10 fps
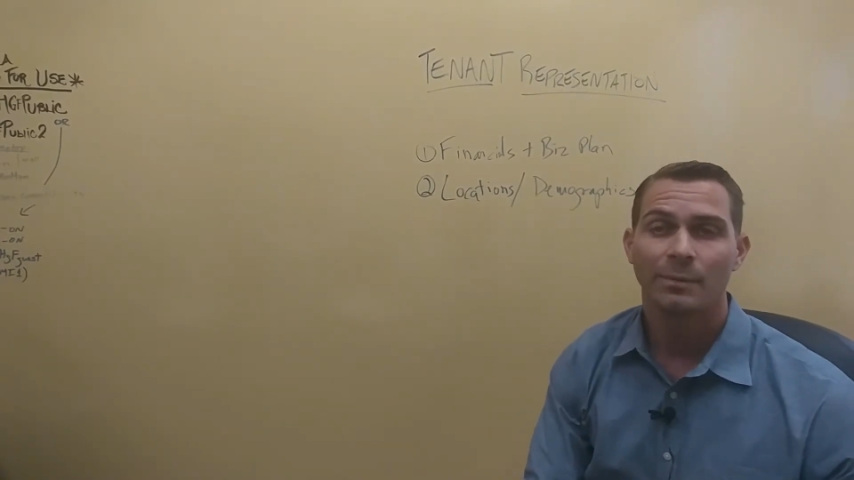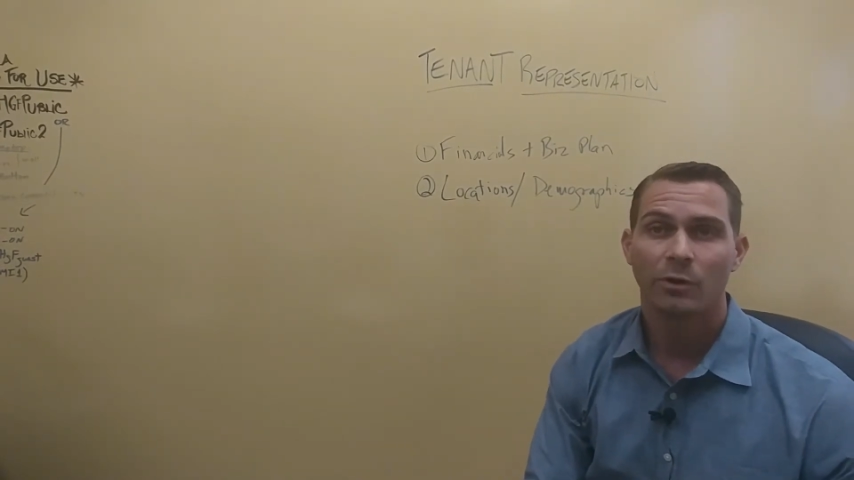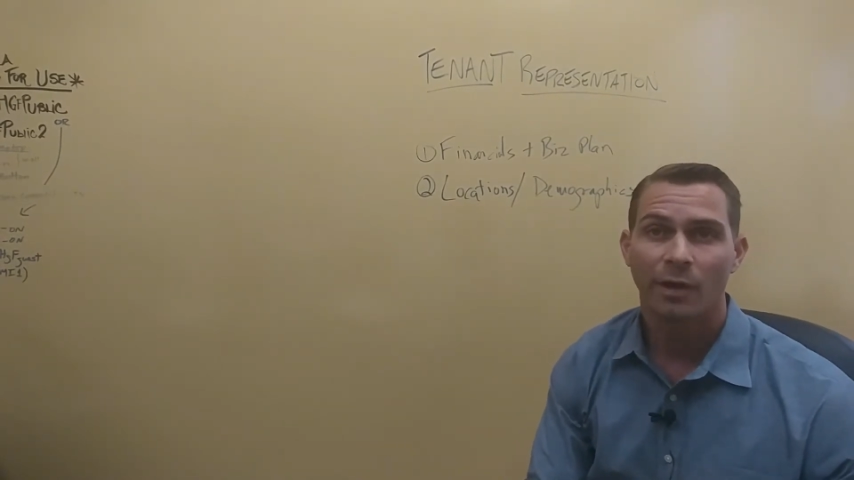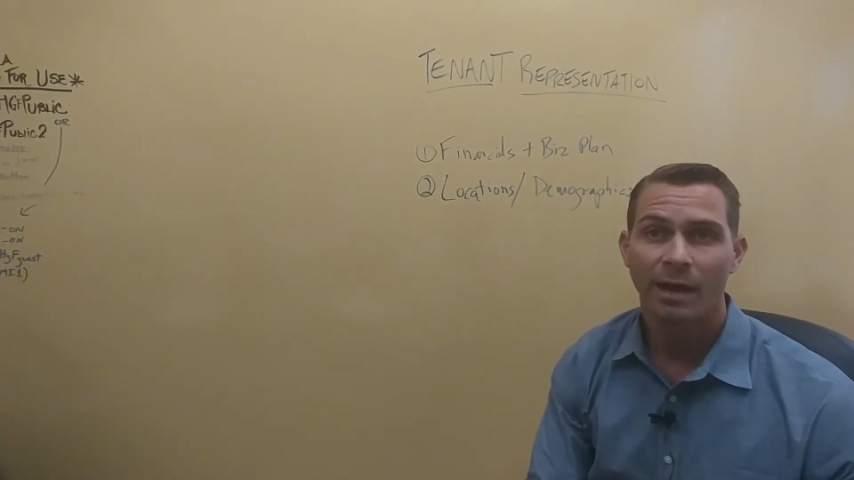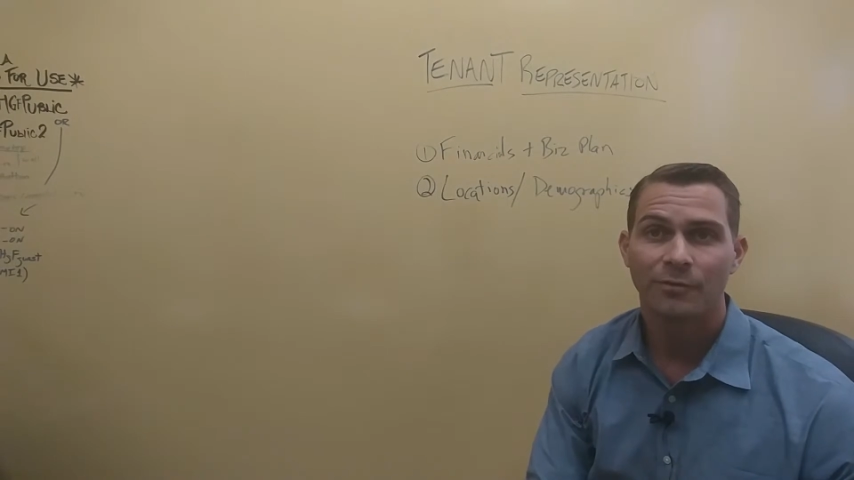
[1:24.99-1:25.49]

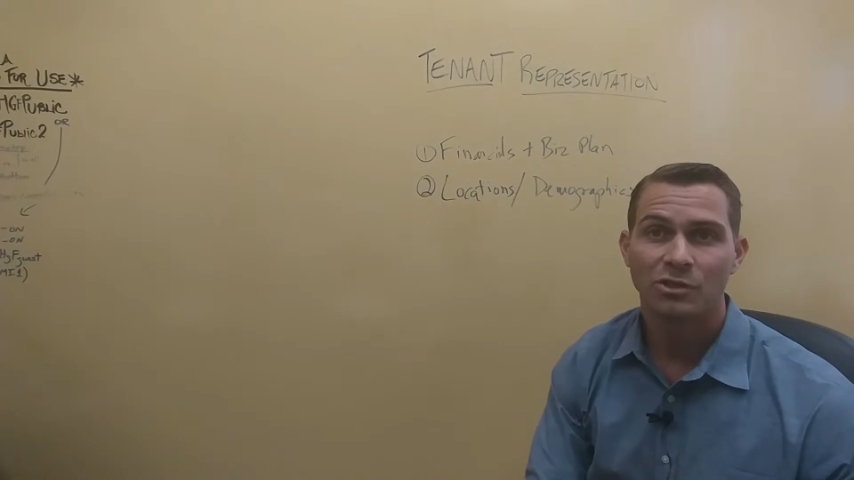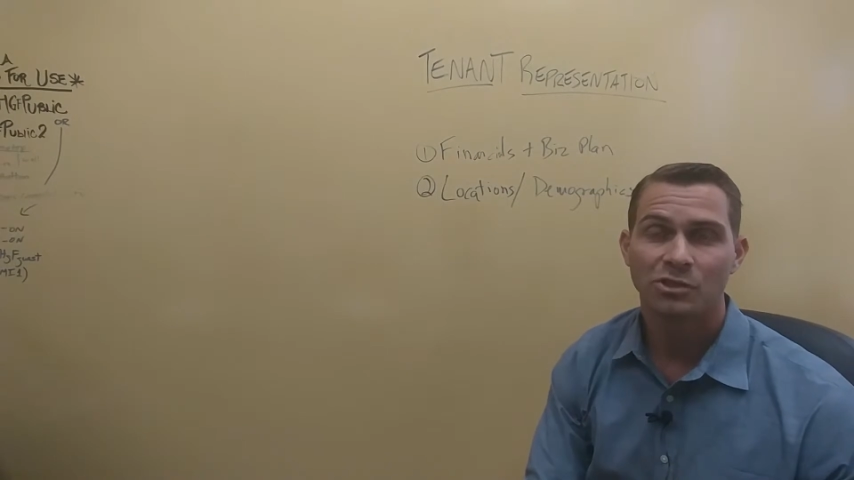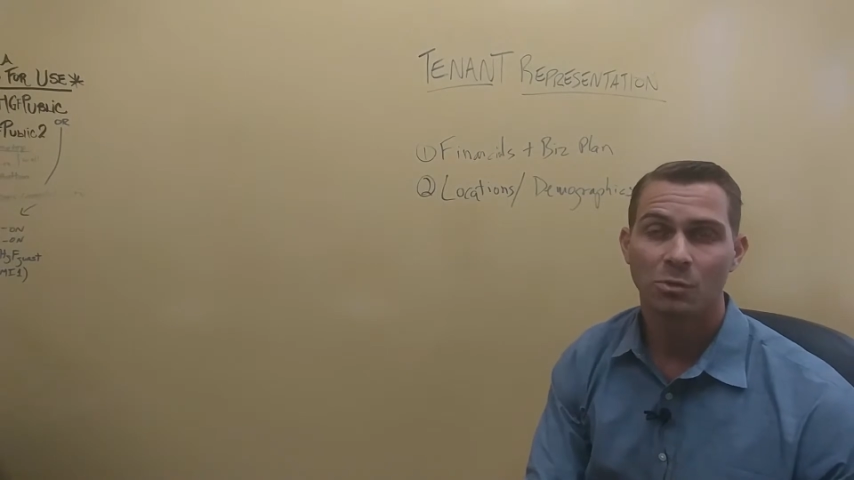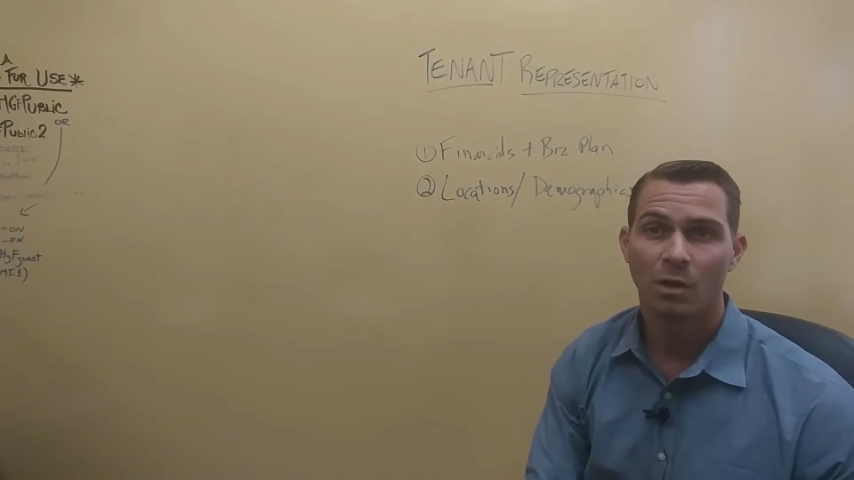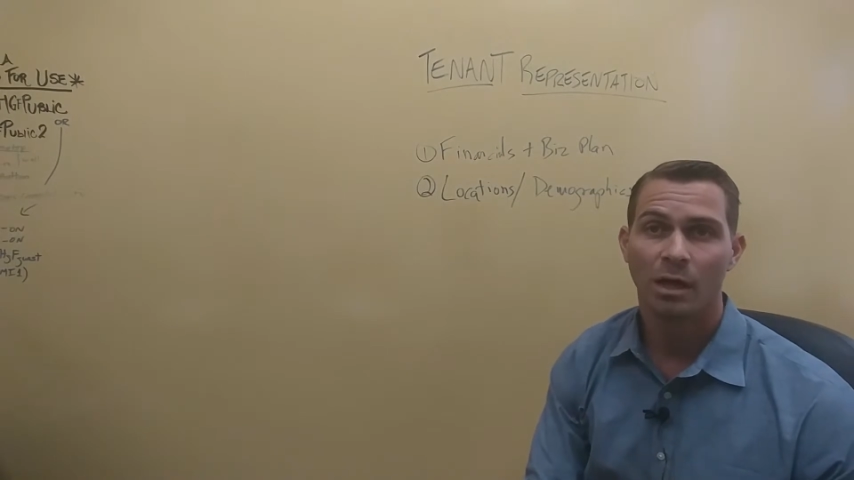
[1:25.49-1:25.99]

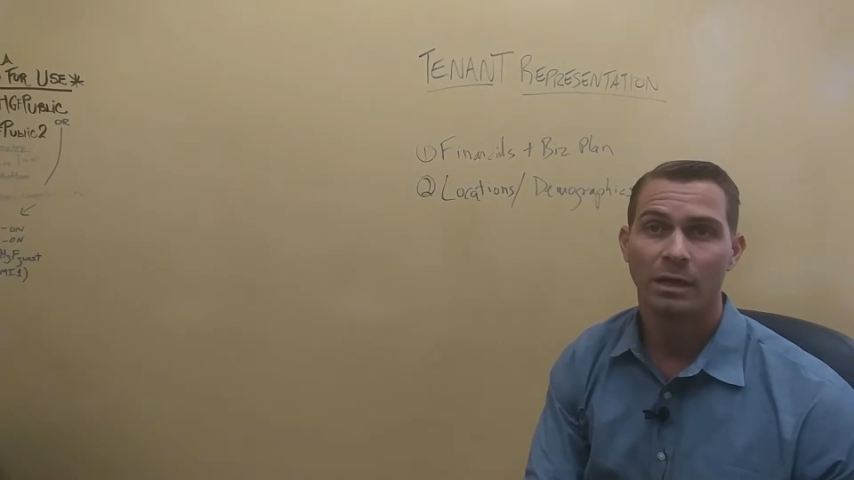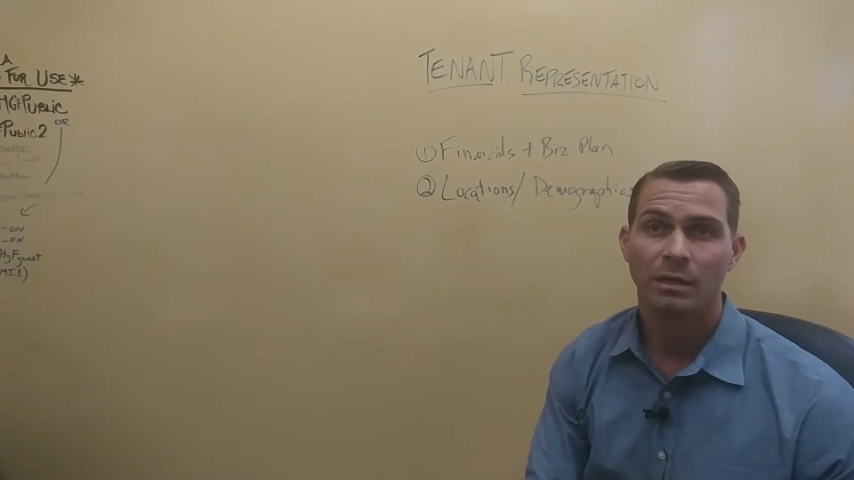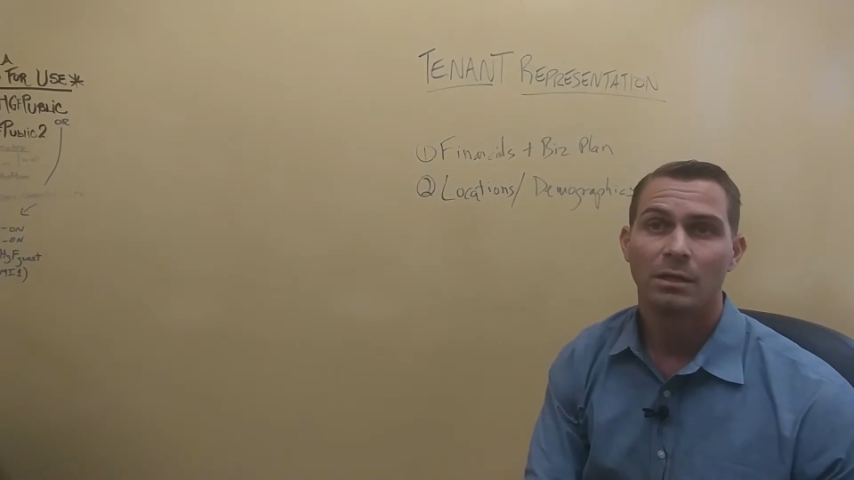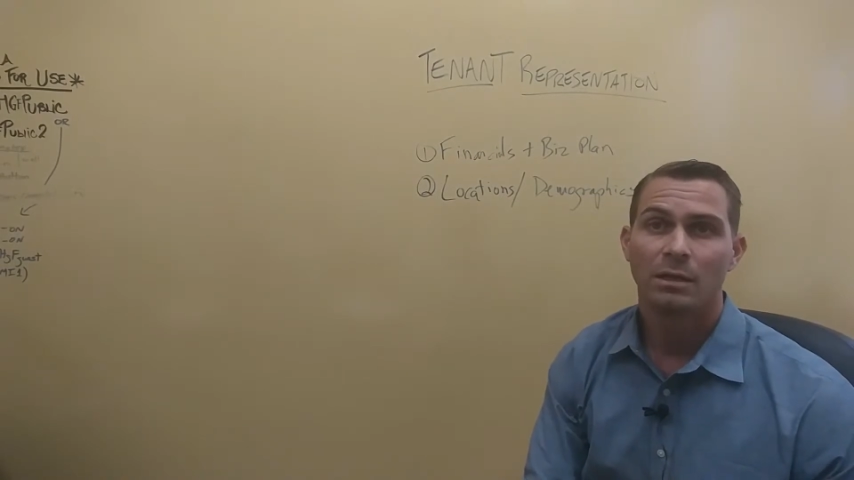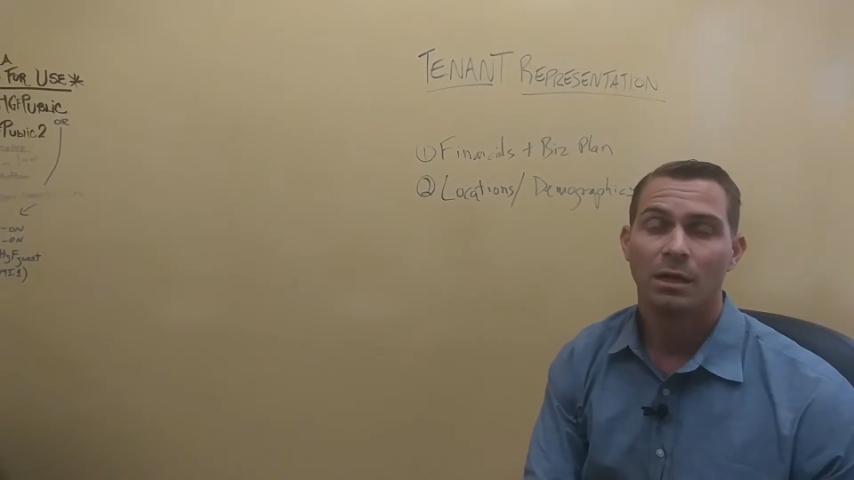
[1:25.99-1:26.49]
demographics you want,